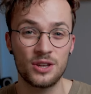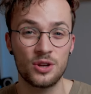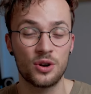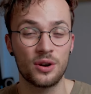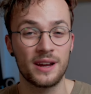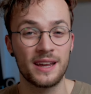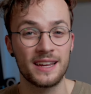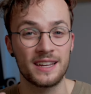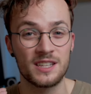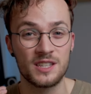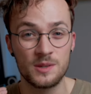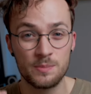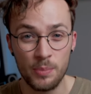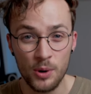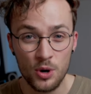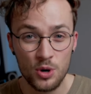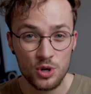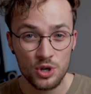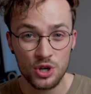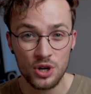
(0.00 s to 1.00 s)
your
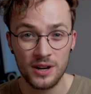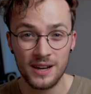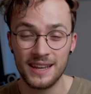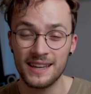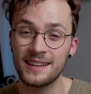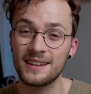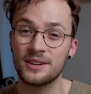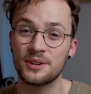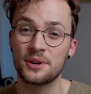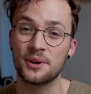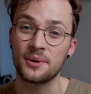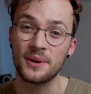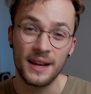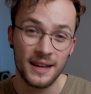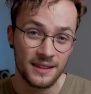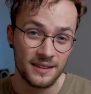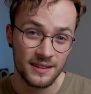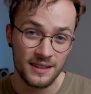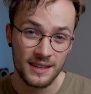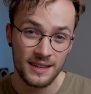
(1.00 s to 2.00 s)
exposure in
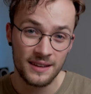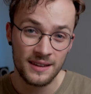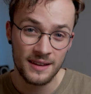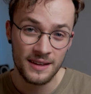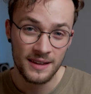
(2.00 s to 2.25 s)
correctly.